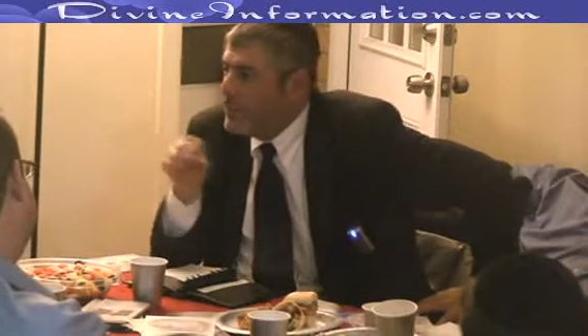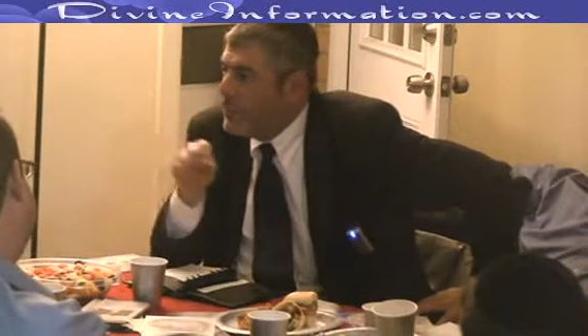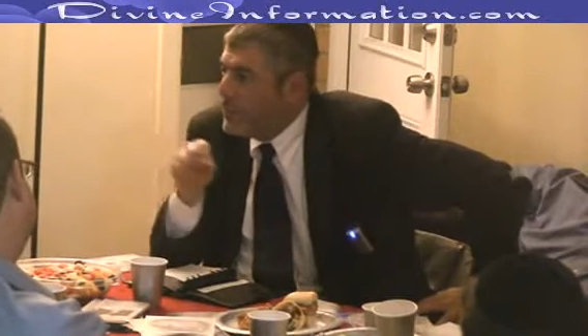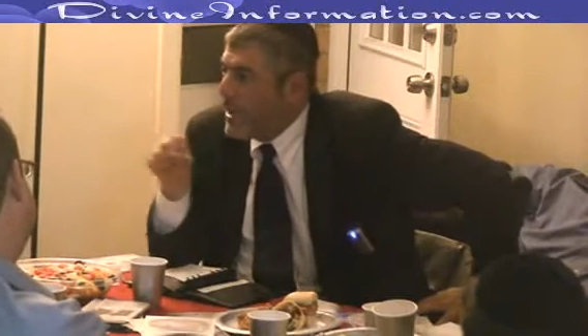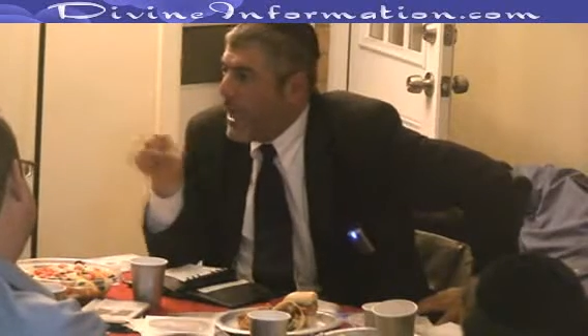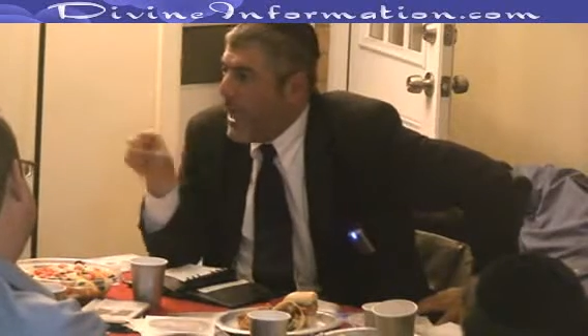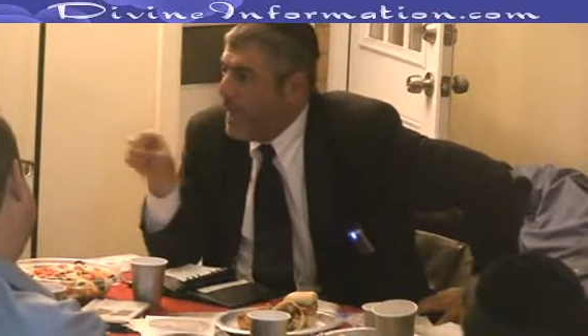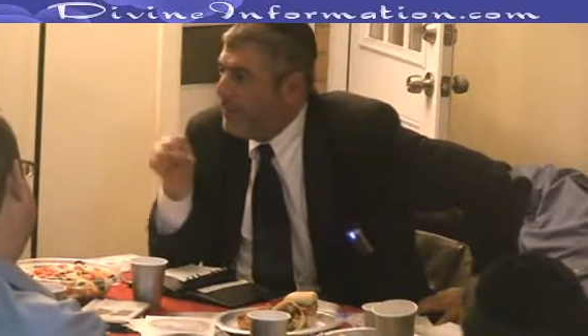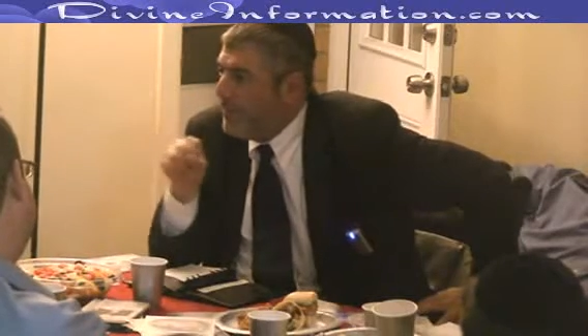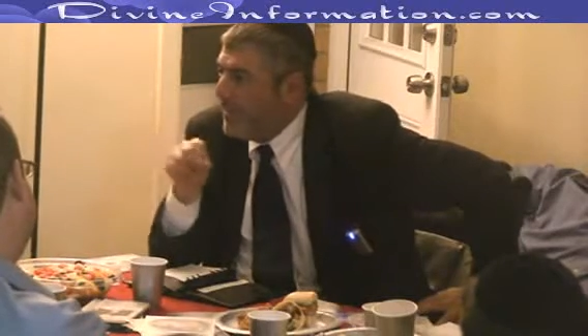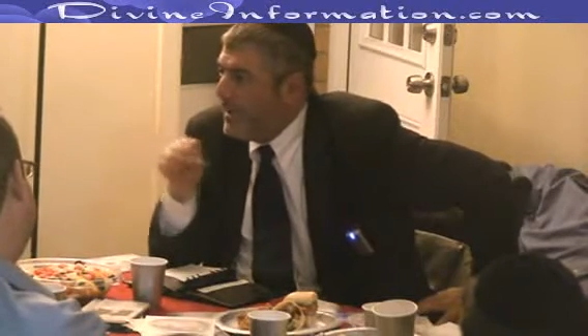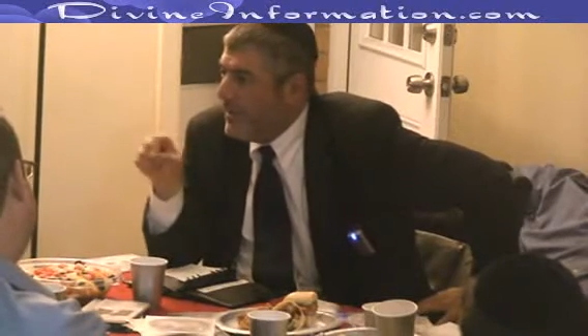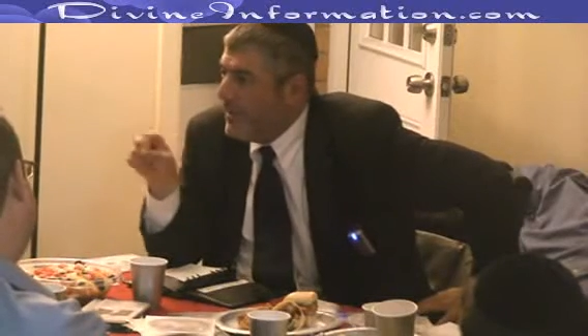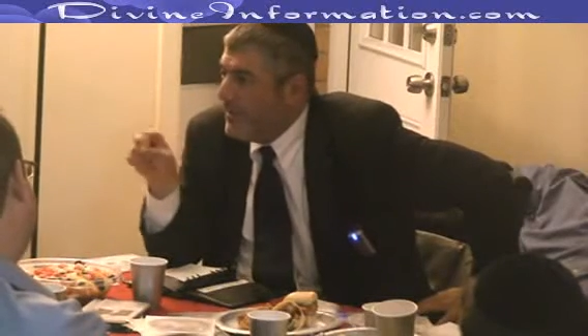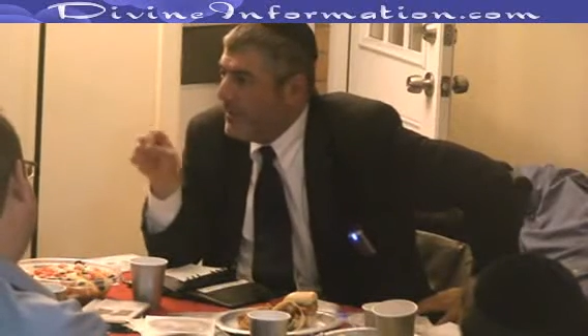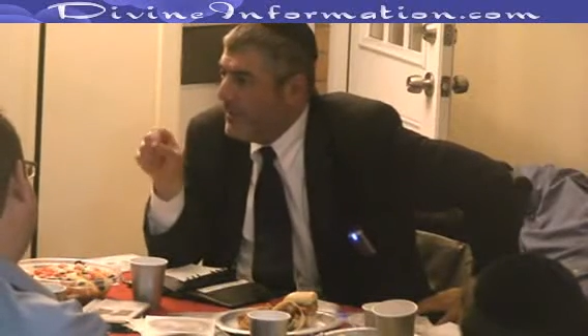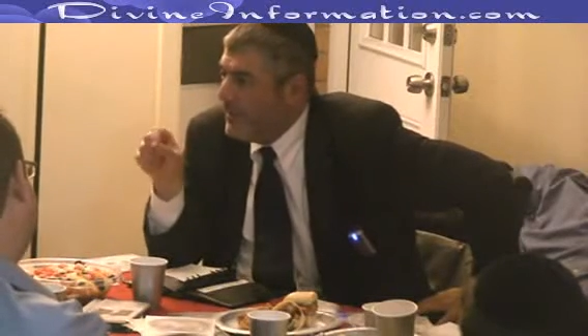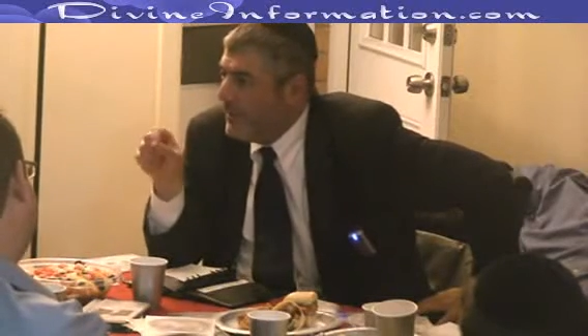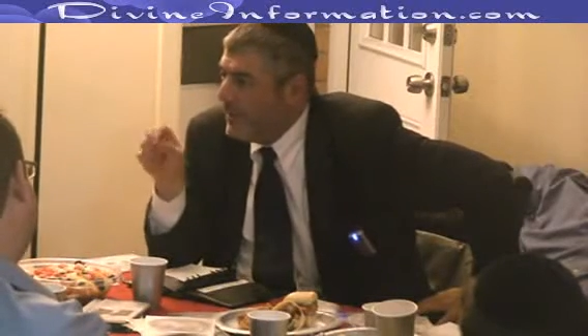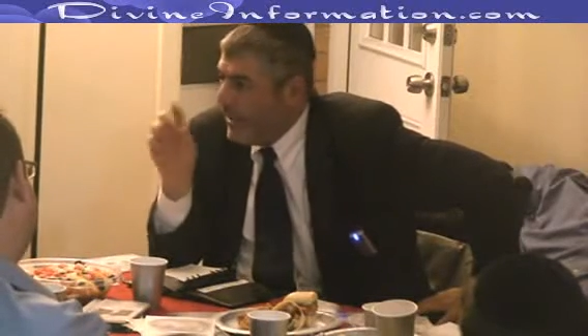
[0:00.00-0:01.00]
to copy
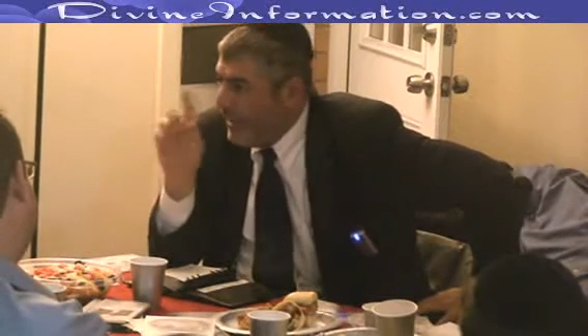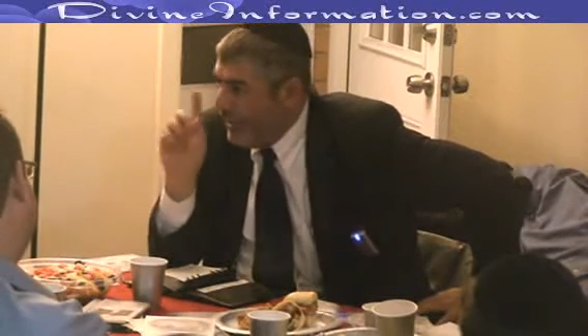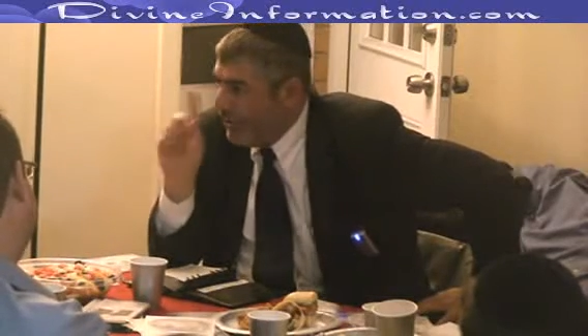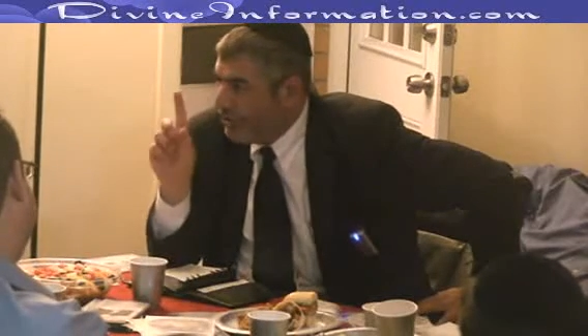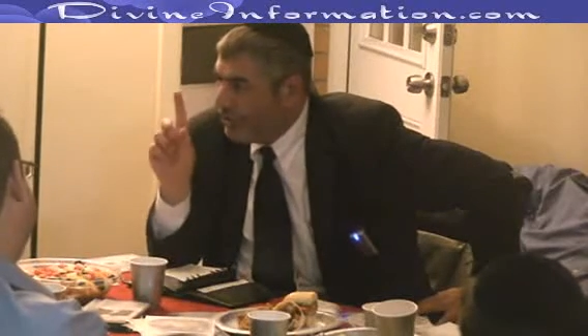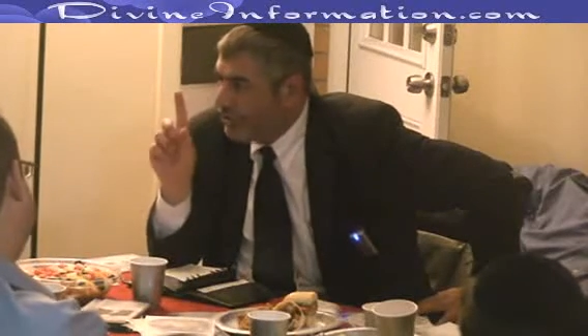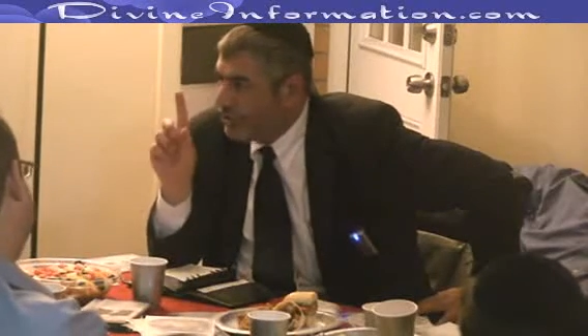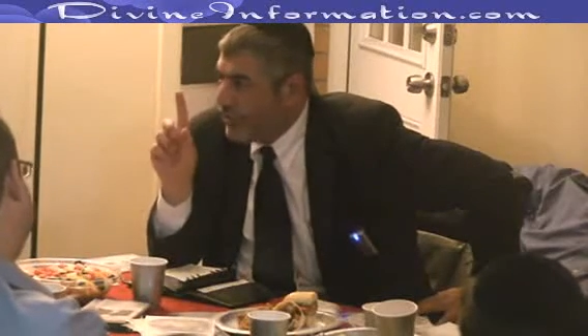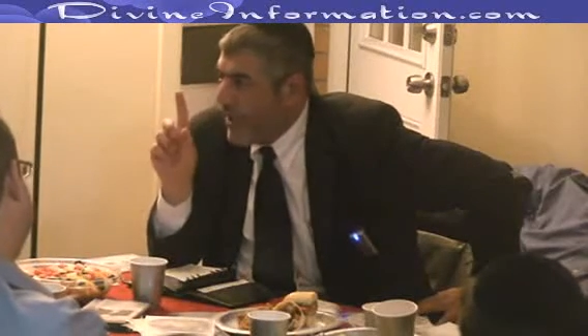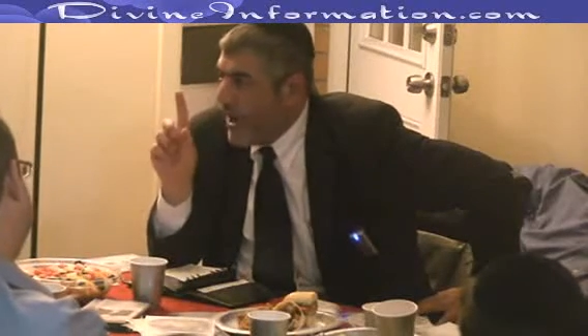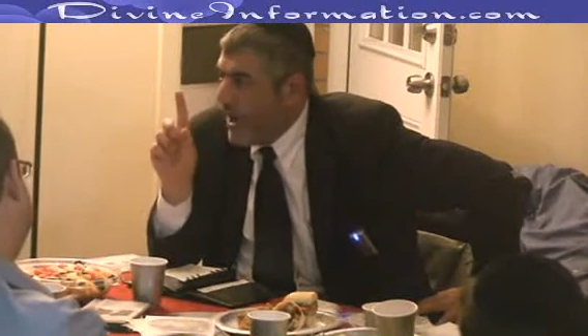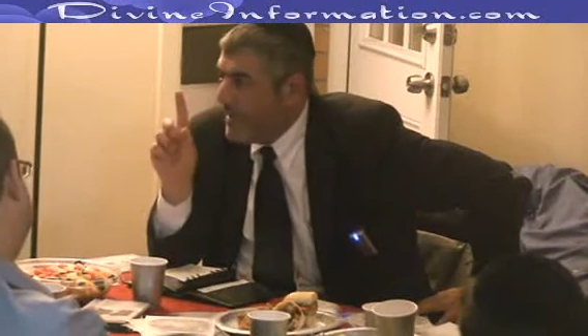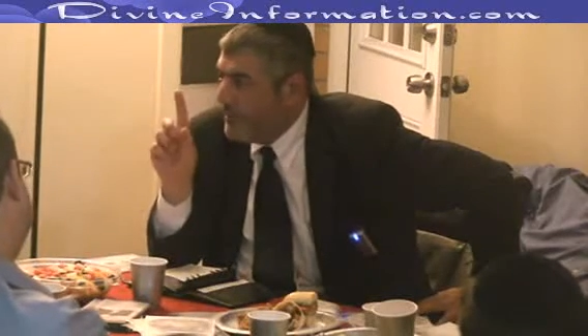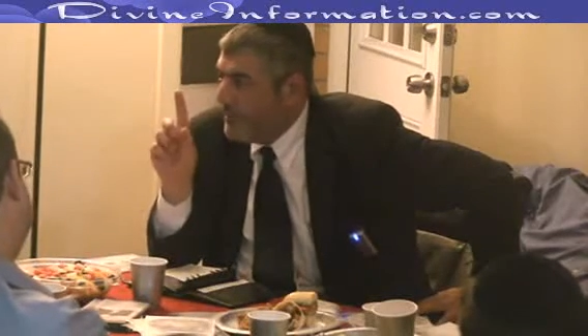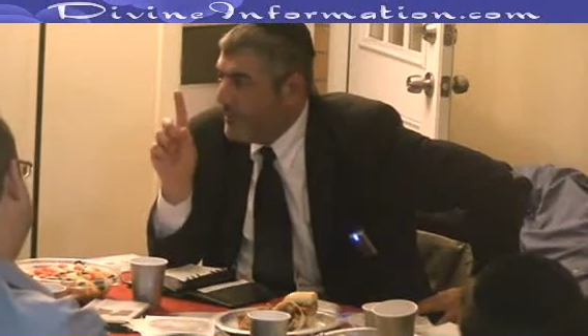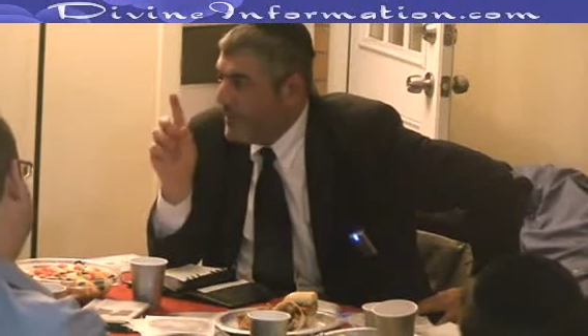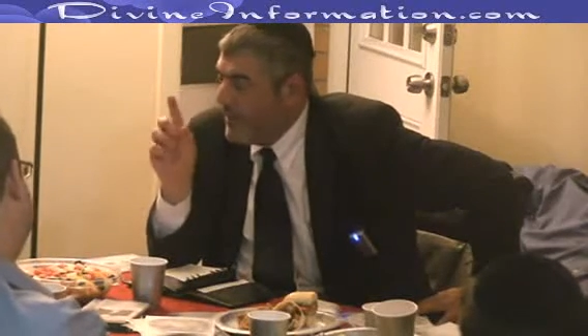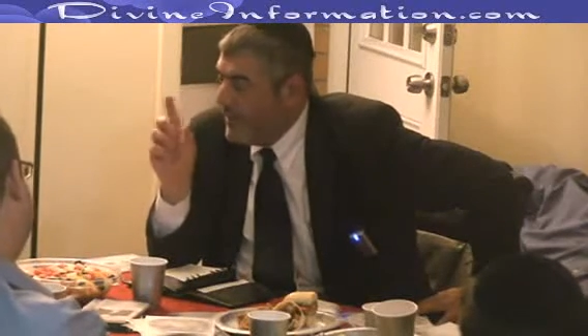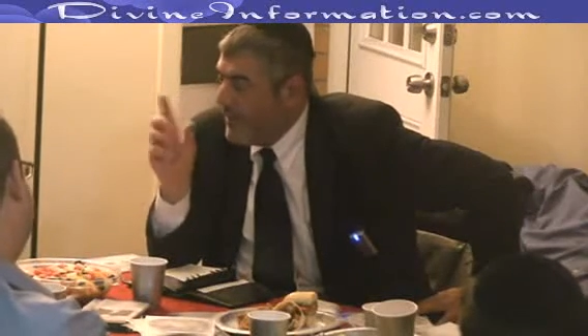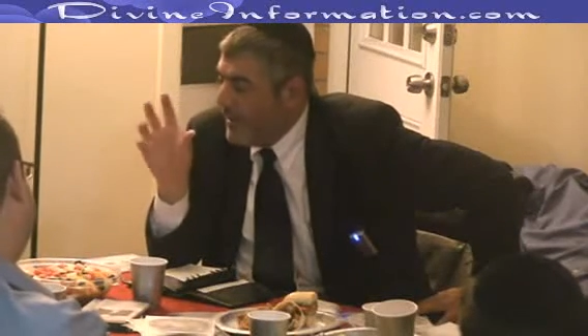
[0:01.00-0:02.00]
each tribe.